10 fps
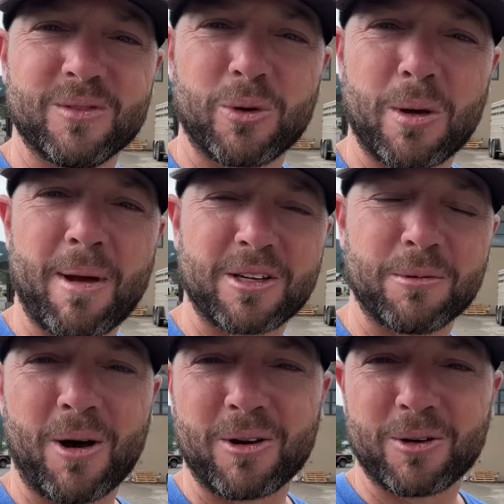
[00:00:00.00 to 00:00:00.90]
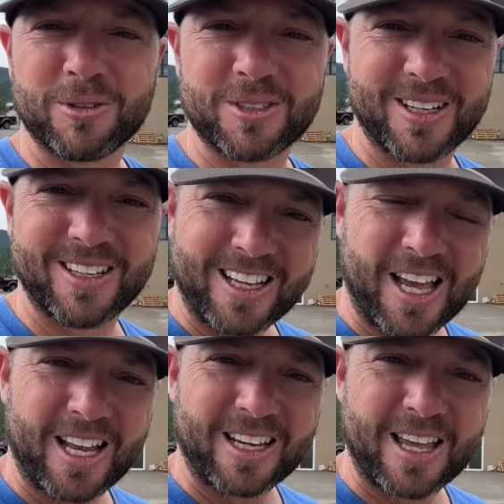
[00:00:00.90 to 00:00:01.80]
We'll get back to the Ponderosa,
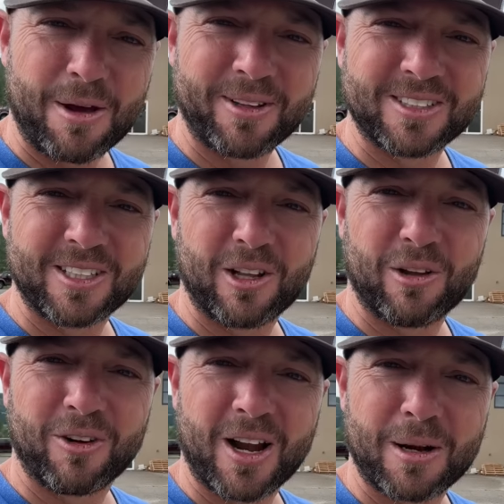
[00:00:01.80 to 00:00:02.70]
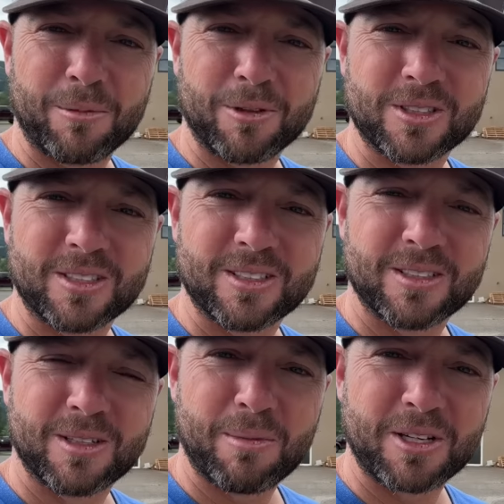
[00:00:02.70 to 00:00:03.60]
and I can't wait to see all of our animals and
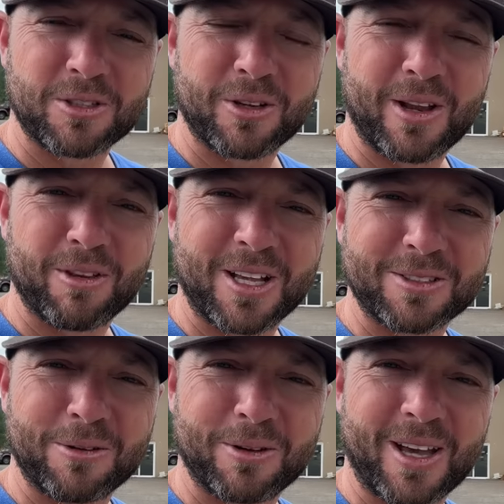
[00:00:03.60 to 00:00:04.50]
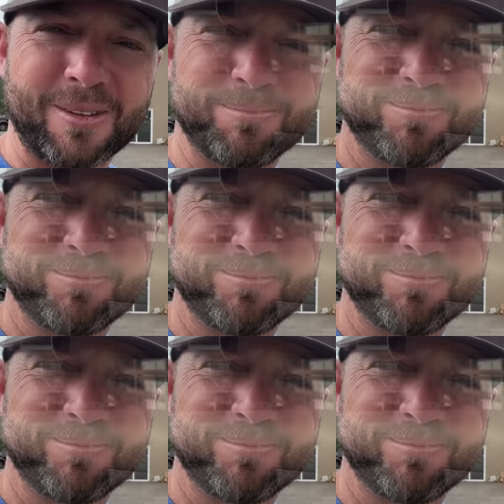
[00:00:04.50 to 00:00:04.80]
make sure that everything's okay.